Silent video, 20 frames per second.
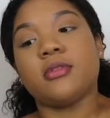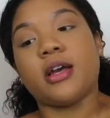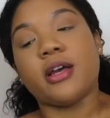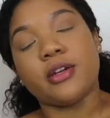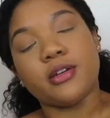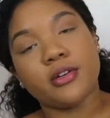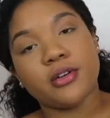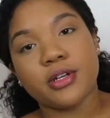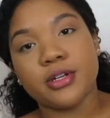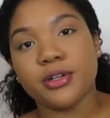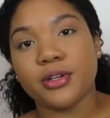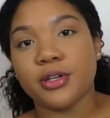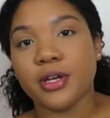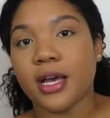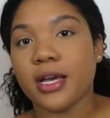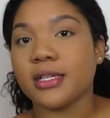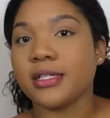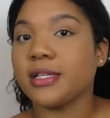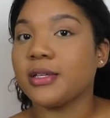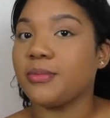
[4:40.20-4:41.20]
I know
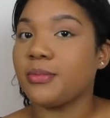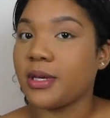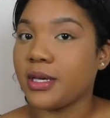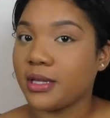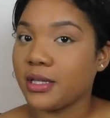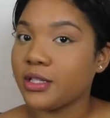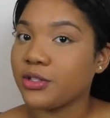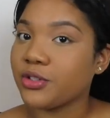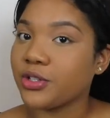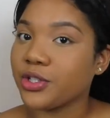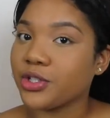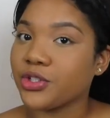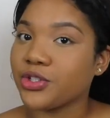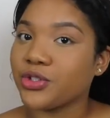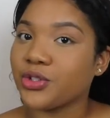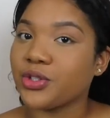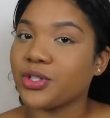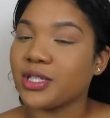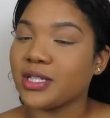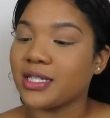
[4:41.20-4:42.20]
I said mainly
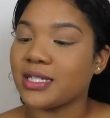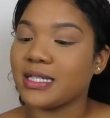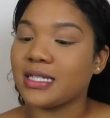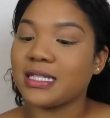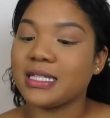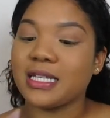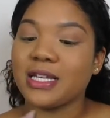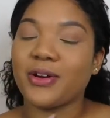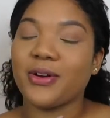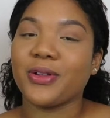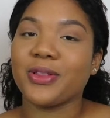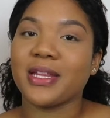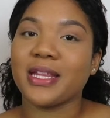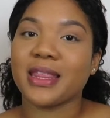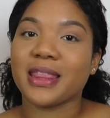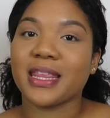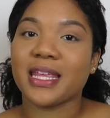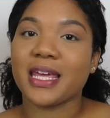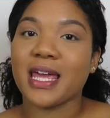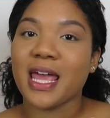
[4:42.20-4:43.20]
drugstore. This is the only
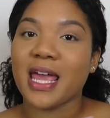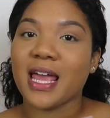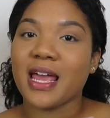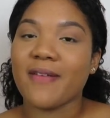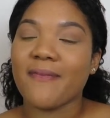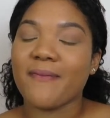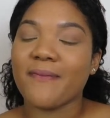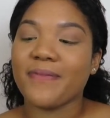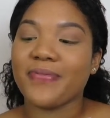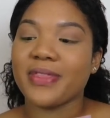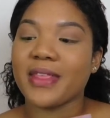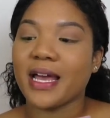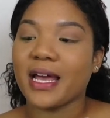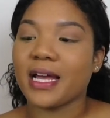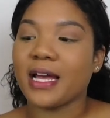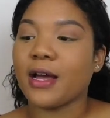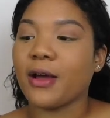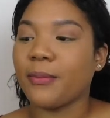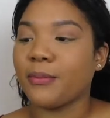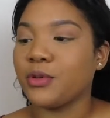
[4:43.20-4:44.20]
thing
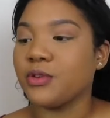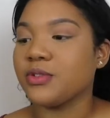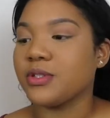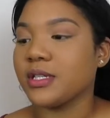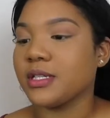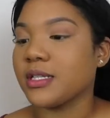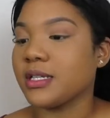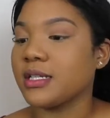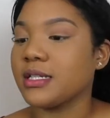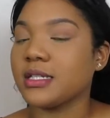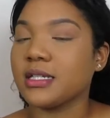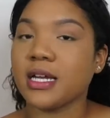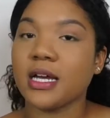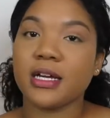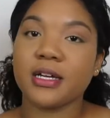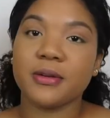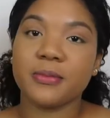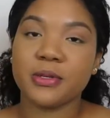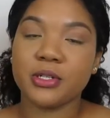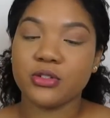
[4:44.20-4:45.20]
that I'm using that's
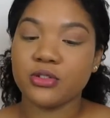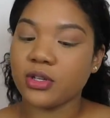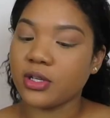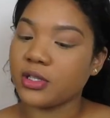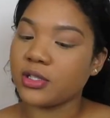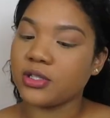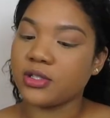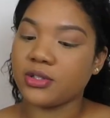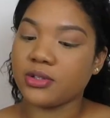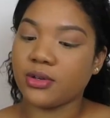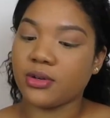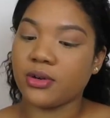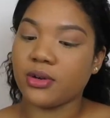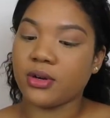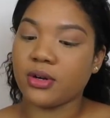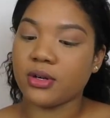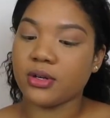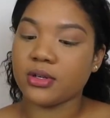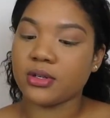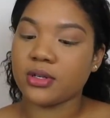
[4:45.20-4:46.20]
not gonna be
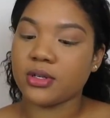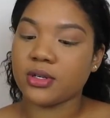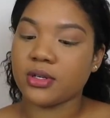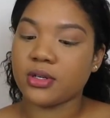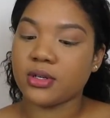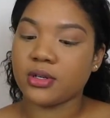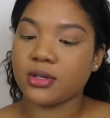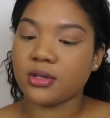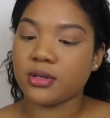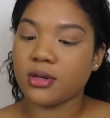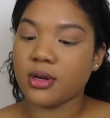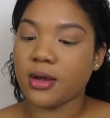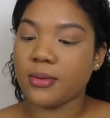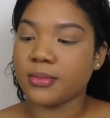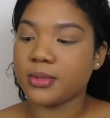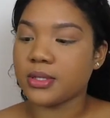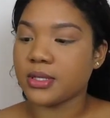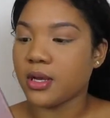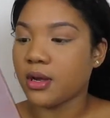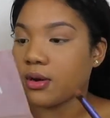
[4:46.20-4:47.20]
drugstore.
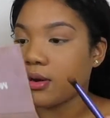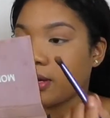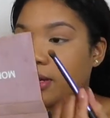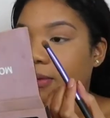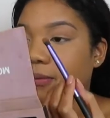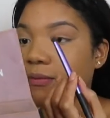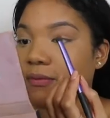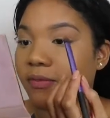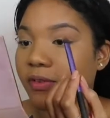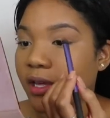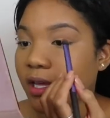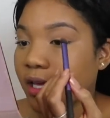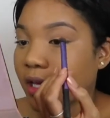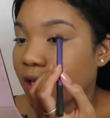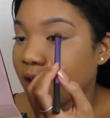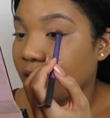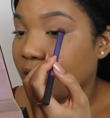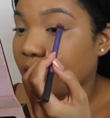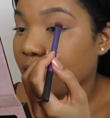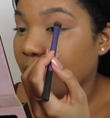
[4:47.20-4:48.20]
I'm sorry, I'm
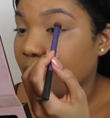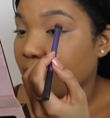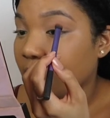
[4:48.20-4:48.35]
fake.